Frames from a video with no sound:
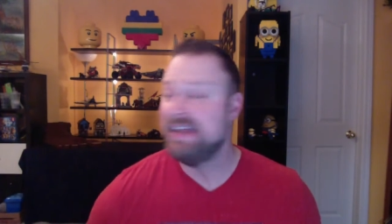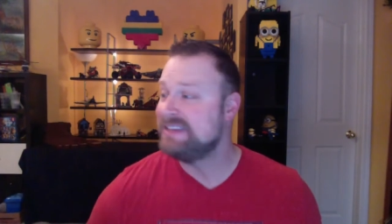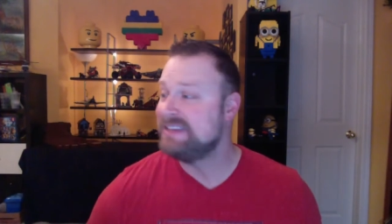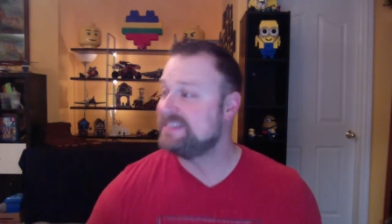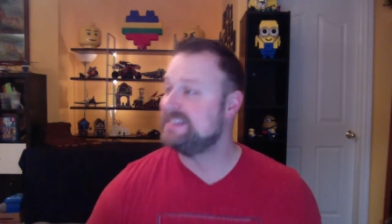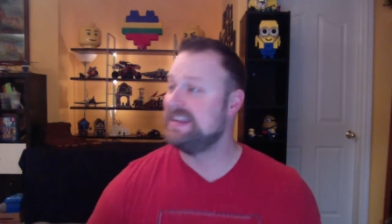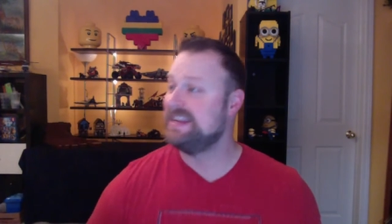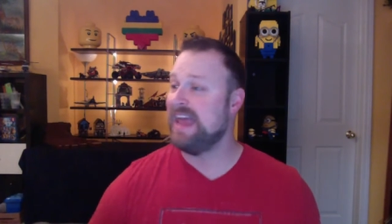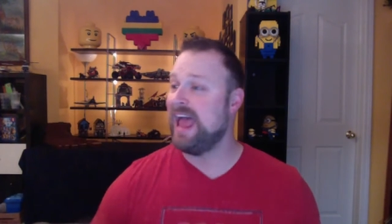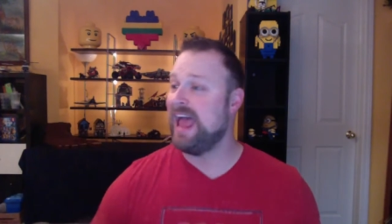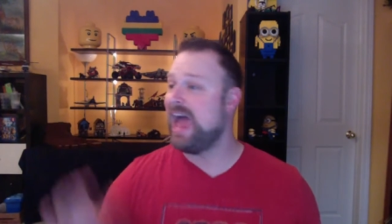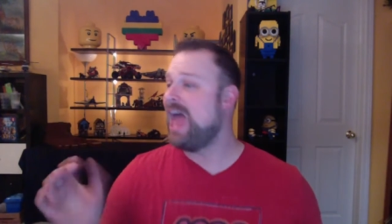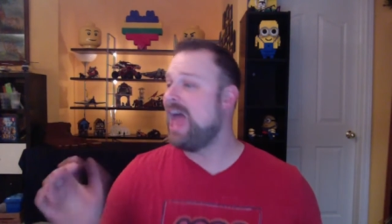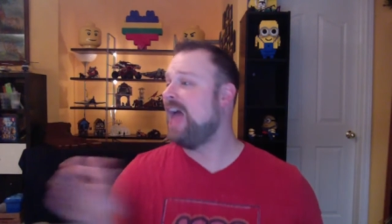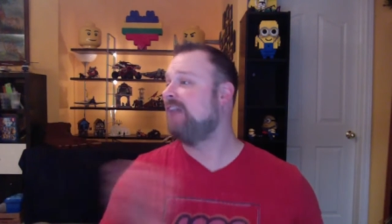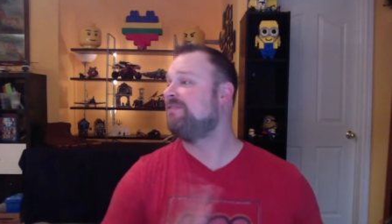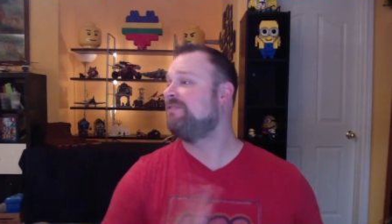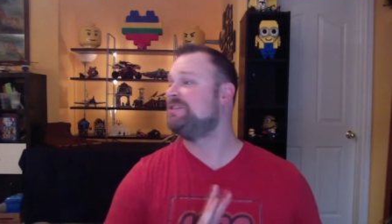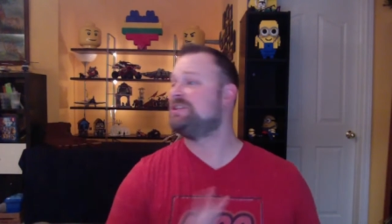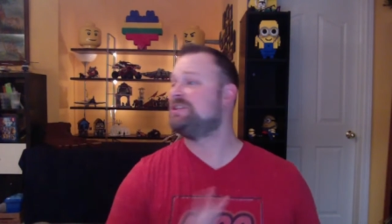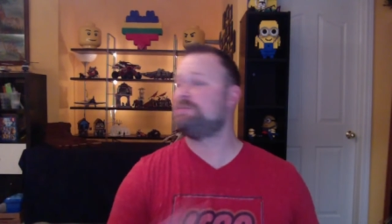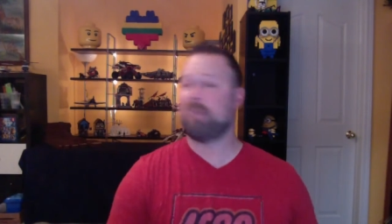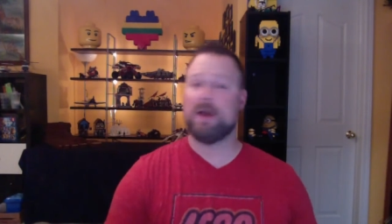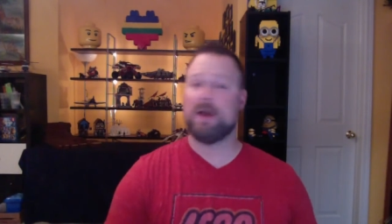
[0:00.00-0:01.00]
Today I
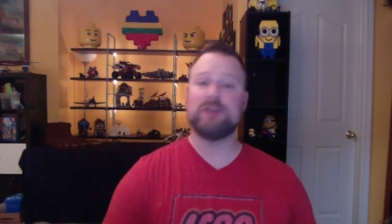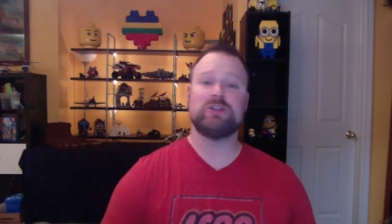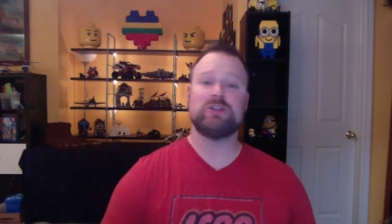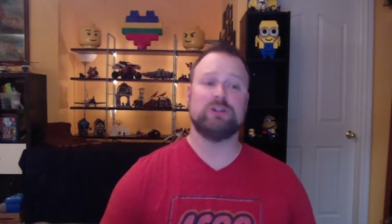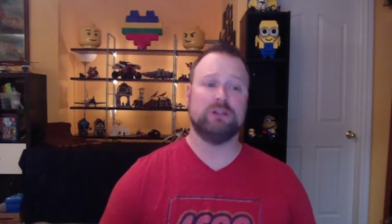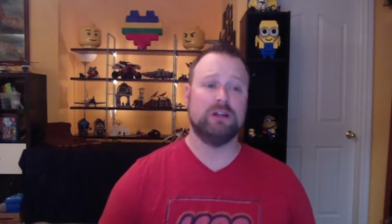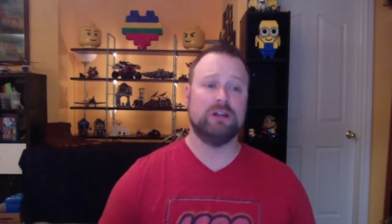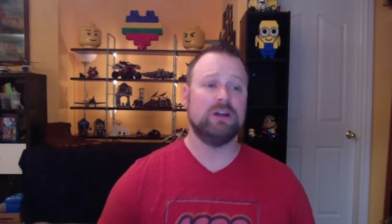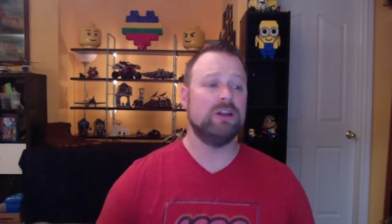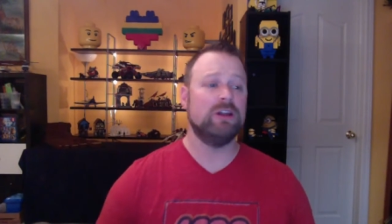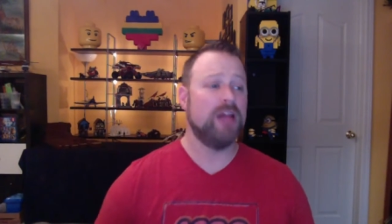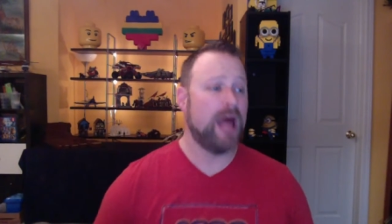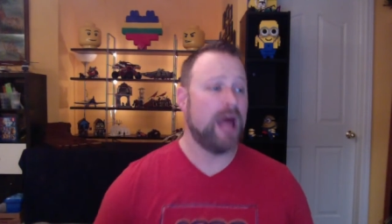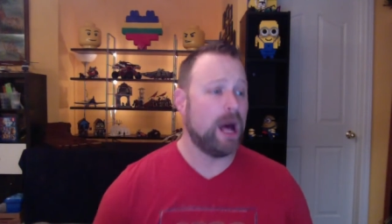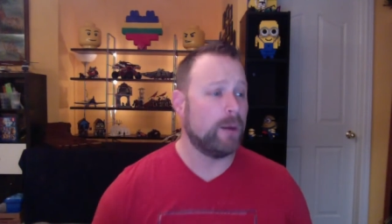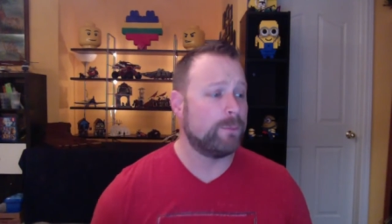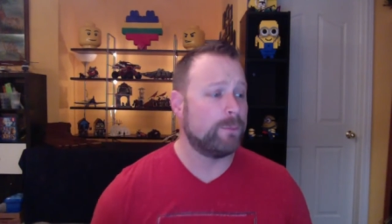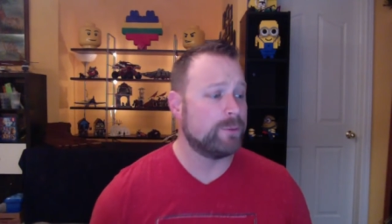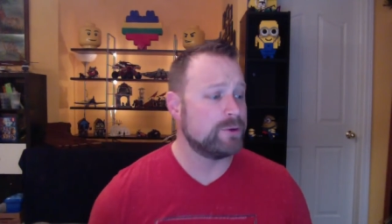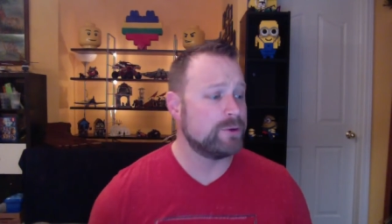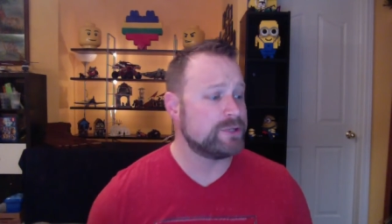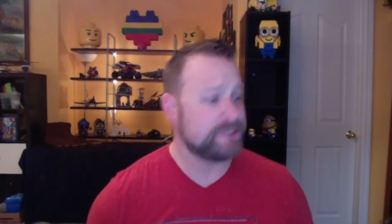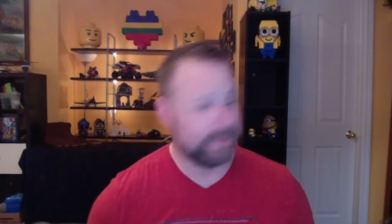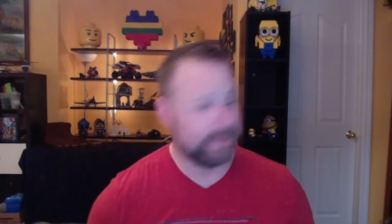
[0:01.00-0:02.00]
have a special little
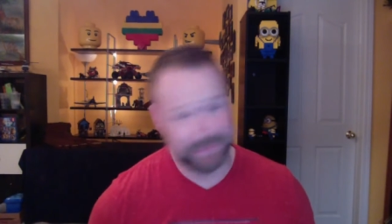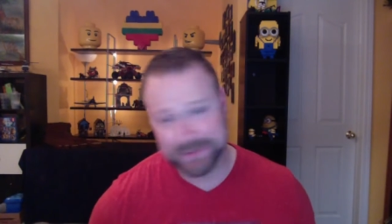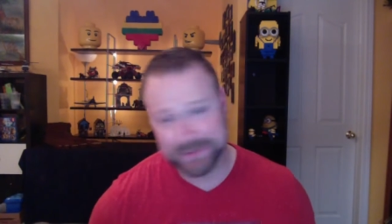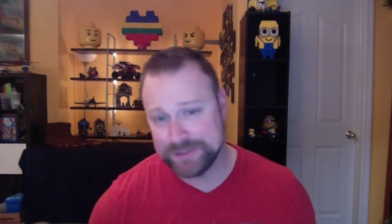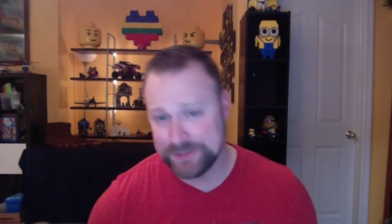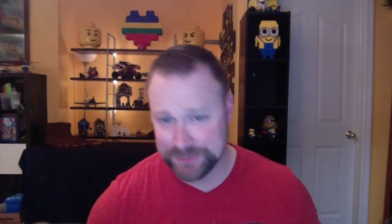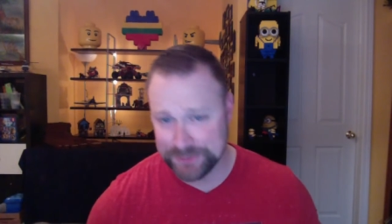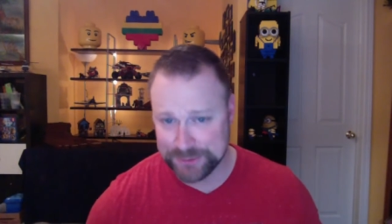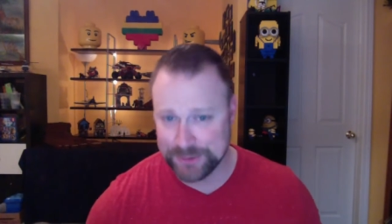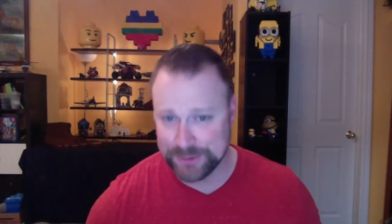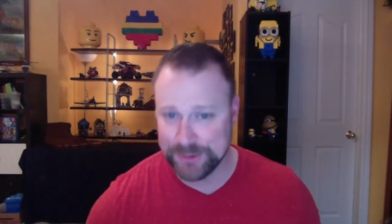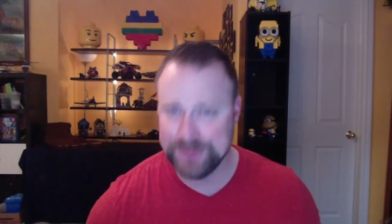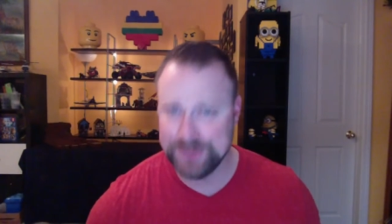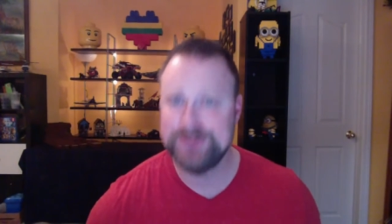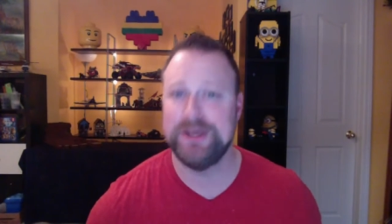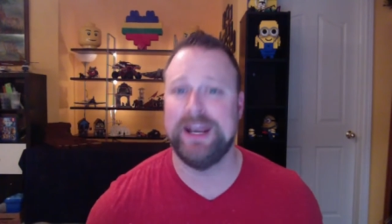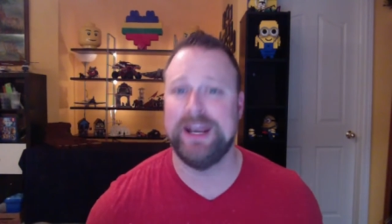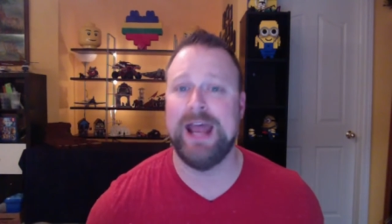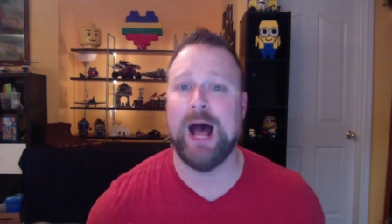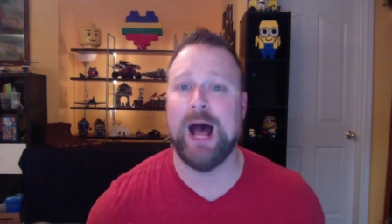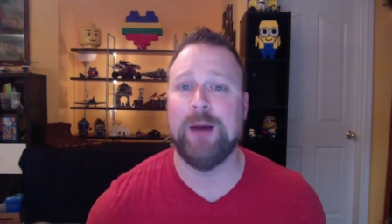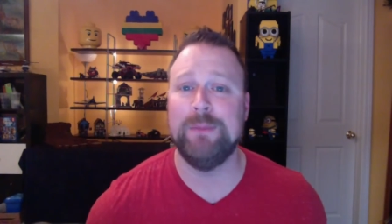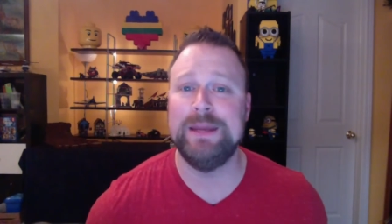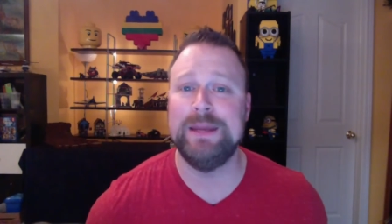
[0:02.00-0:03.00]
helper, someone who's going
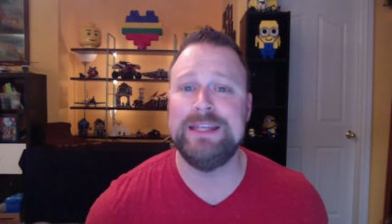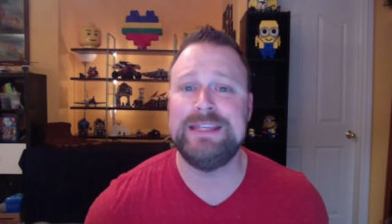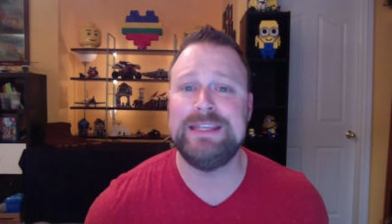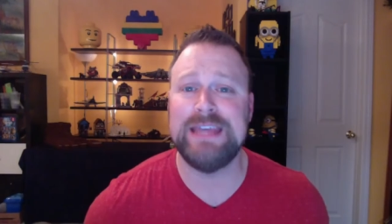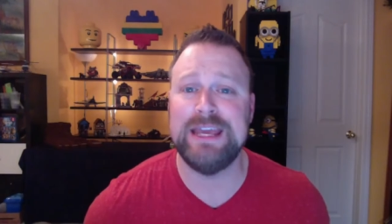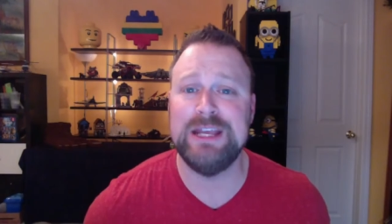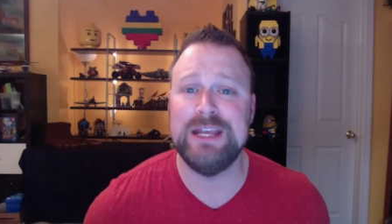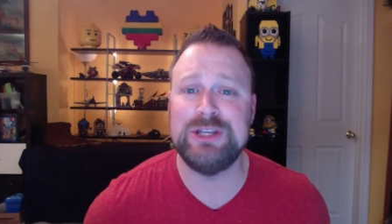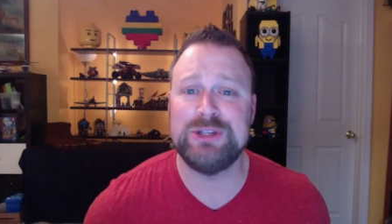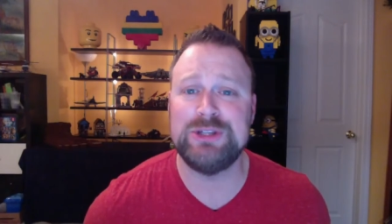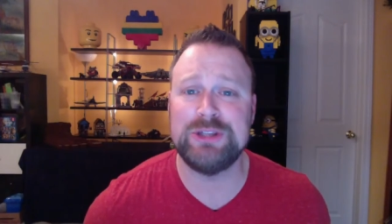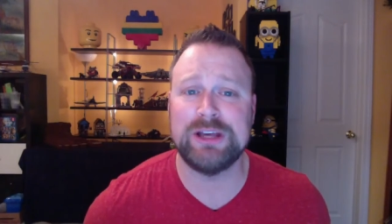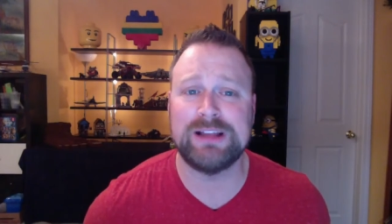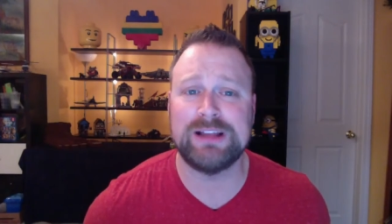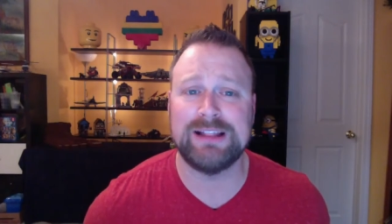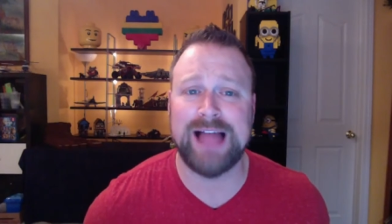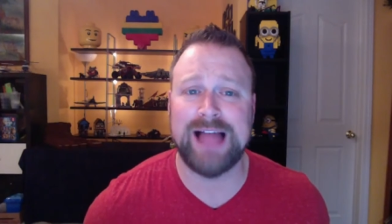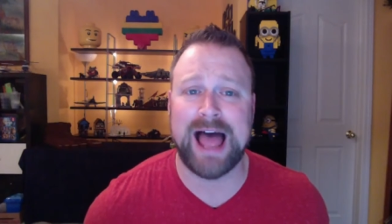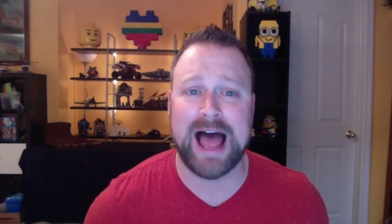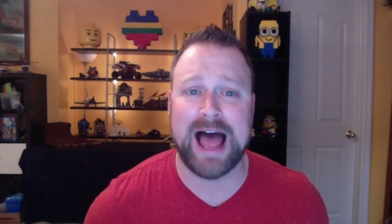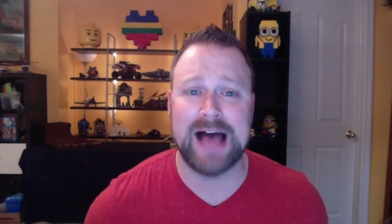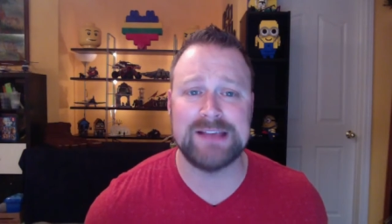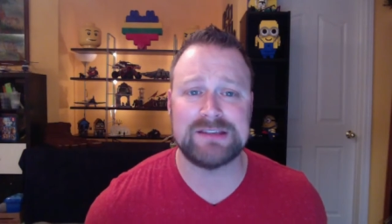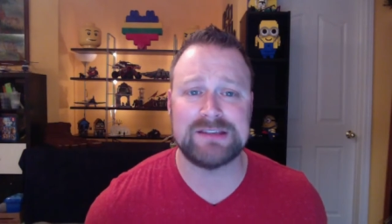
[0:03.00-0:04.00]
to help me teach the
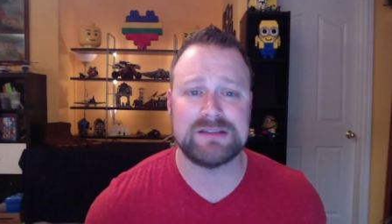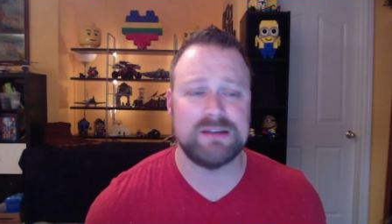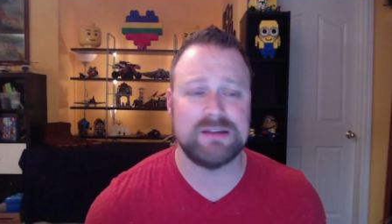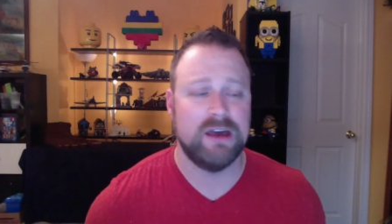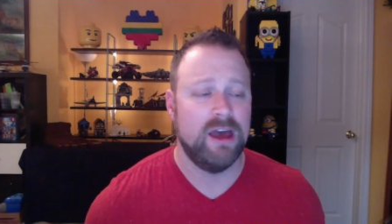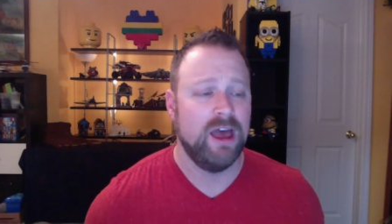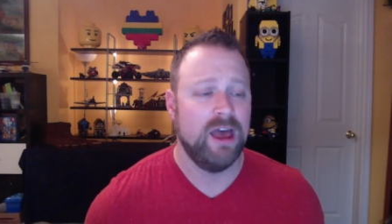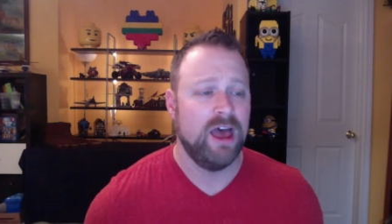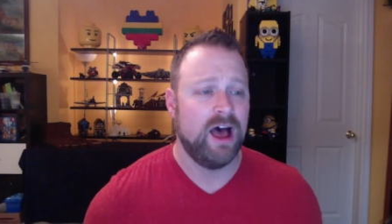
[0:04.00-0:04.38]
class.